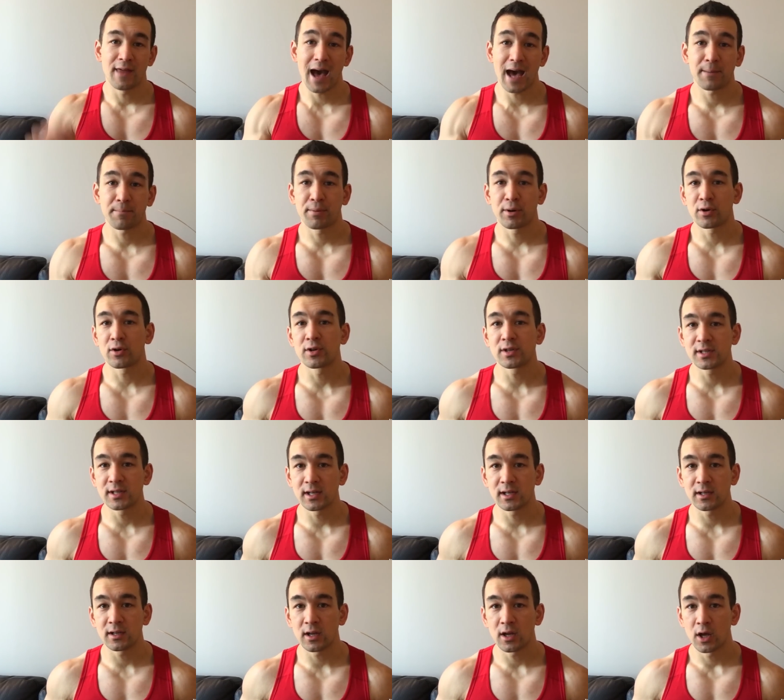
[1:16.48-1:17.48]
that
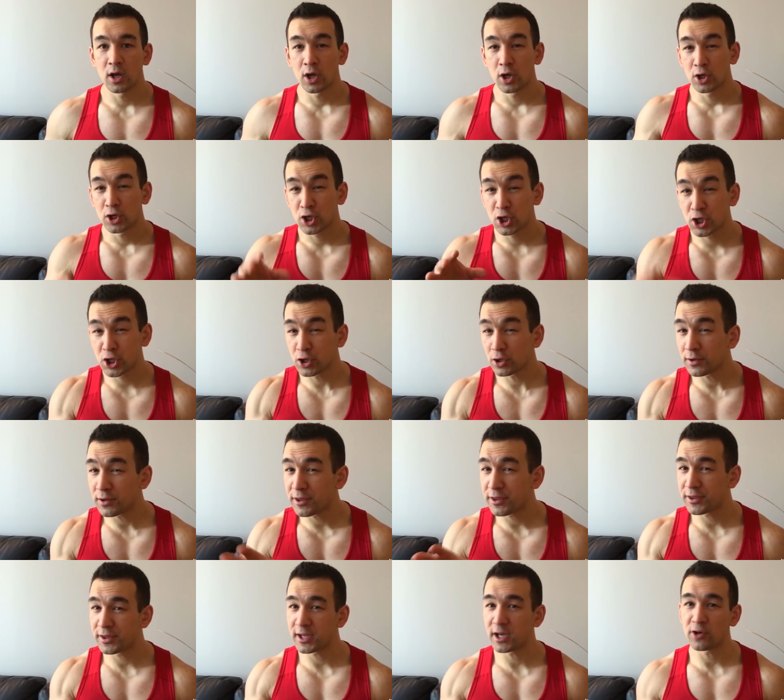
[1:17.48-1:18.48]
person
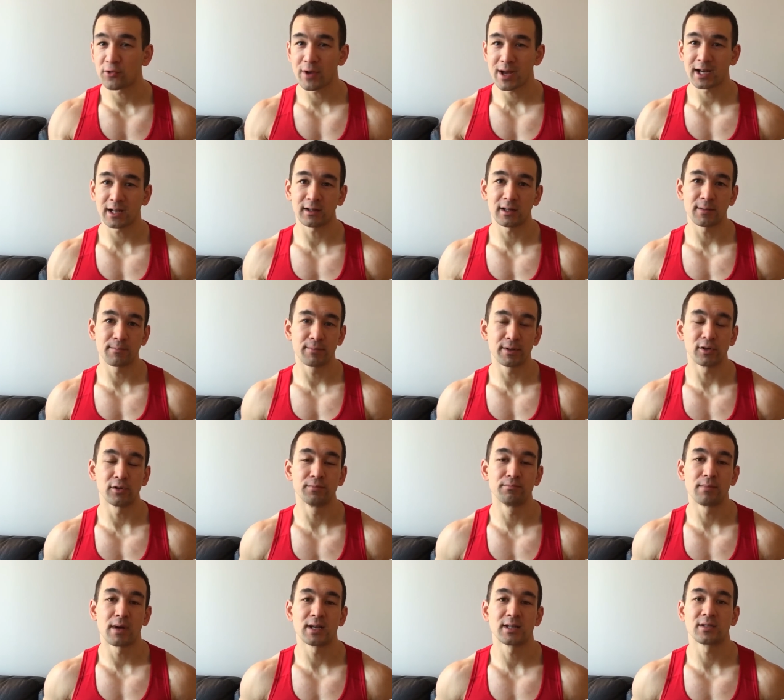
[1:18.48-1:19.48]
should theoretically
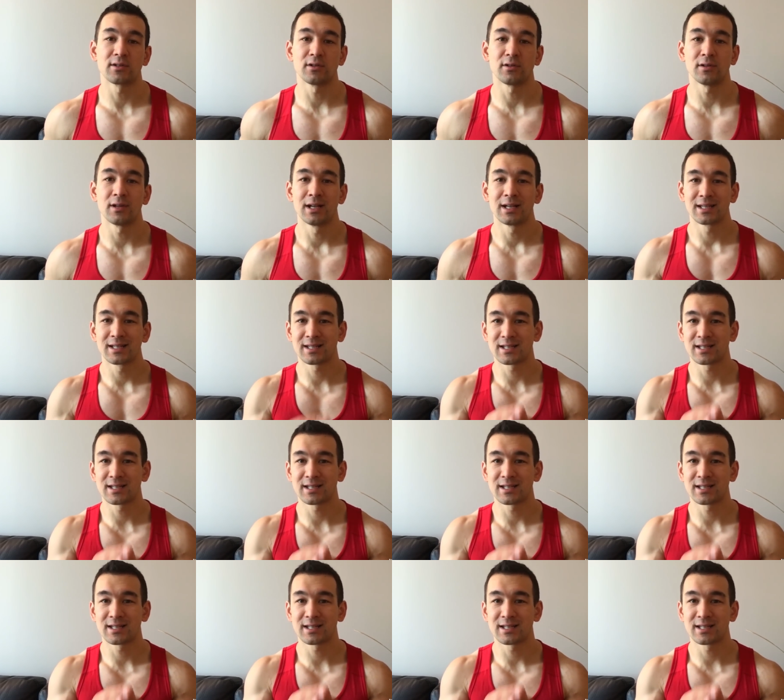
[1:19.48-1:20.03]
build muscle